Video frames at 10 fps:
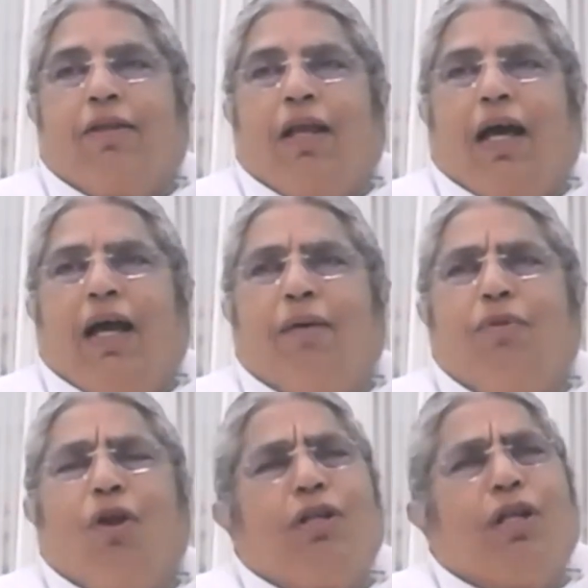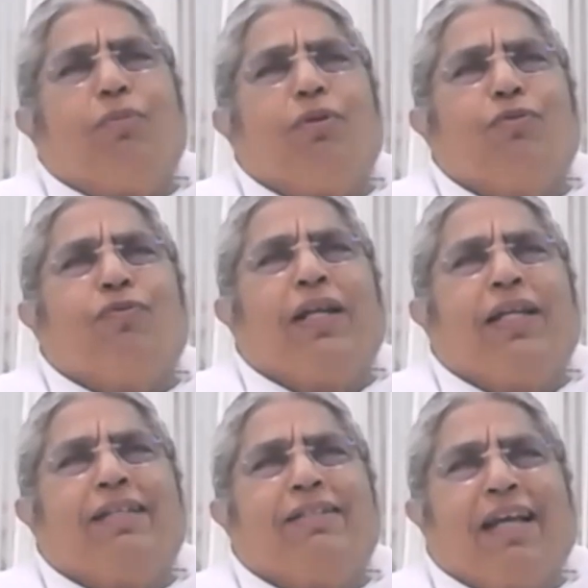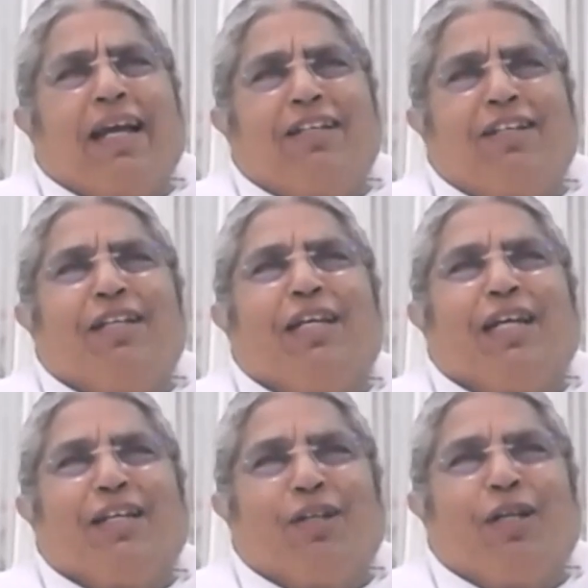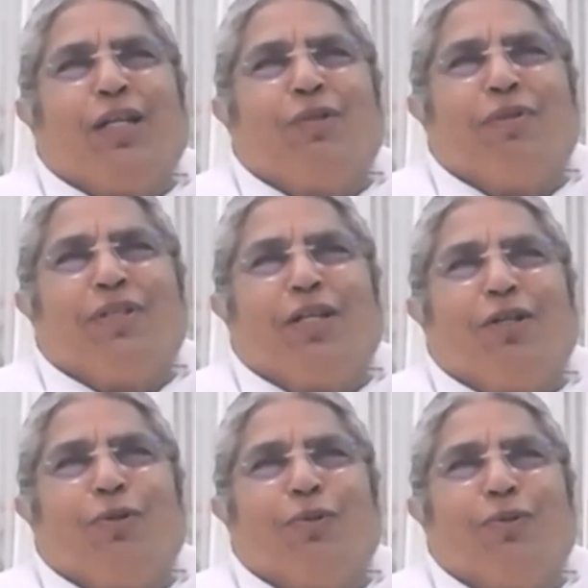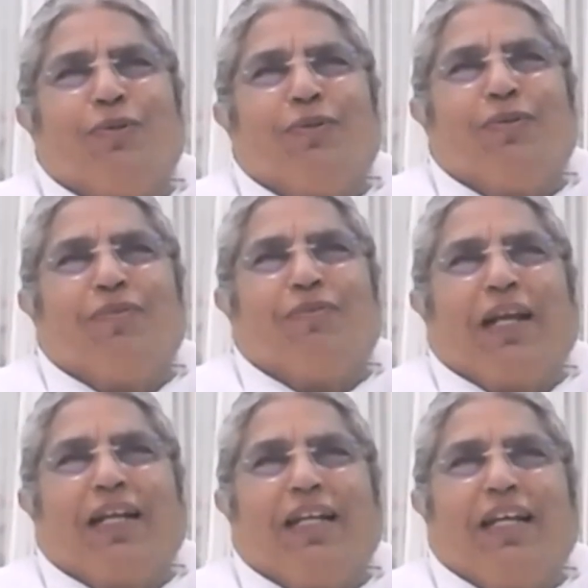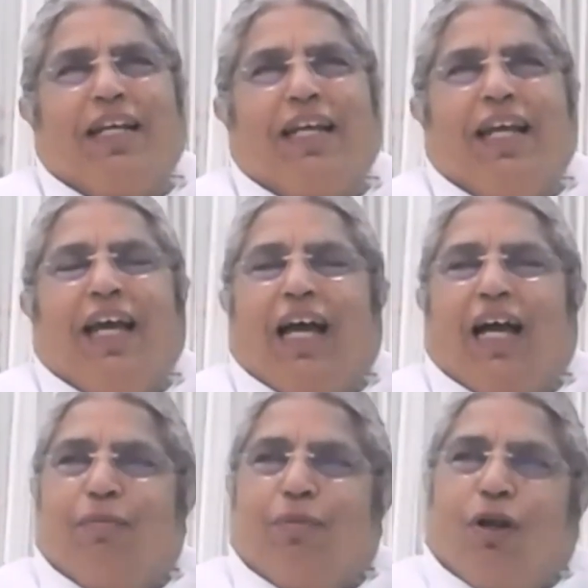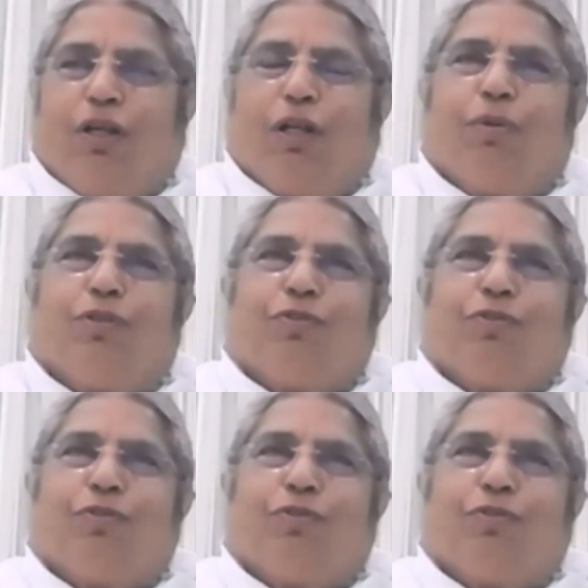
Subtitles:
I'm not able to find exact indicator, let me tell you frankly. I'm not able to